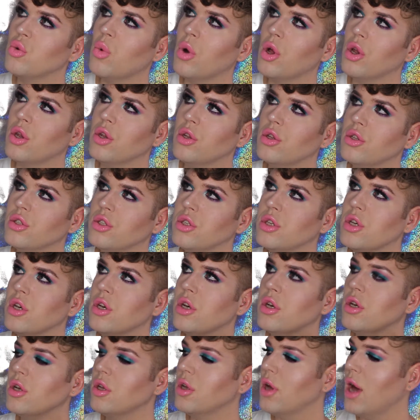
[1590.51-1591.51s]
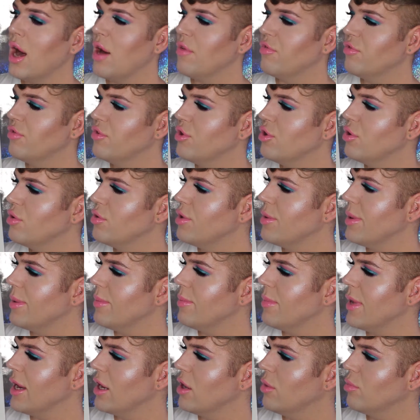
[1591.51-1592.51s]
you want to have
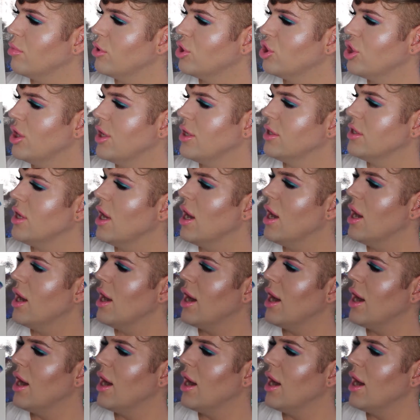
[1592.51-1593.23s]
new makeup brushes,